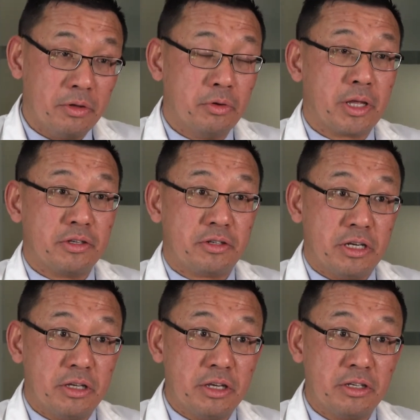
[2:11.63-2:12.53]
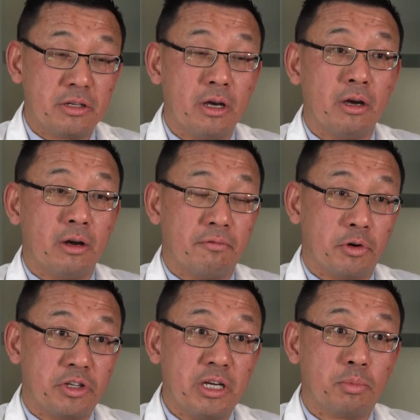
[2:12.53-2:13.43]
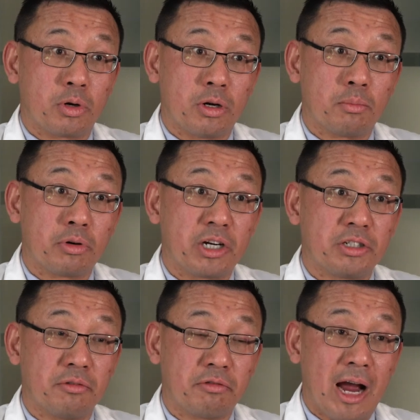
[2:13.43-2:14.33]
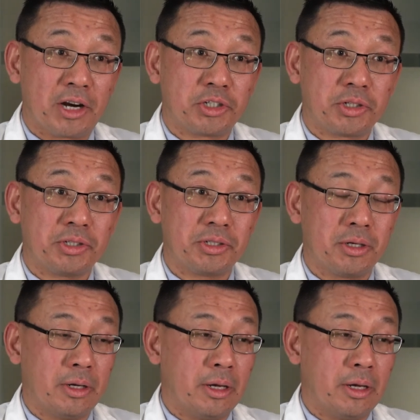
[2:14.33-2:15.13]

You can see these vertebral compression fractures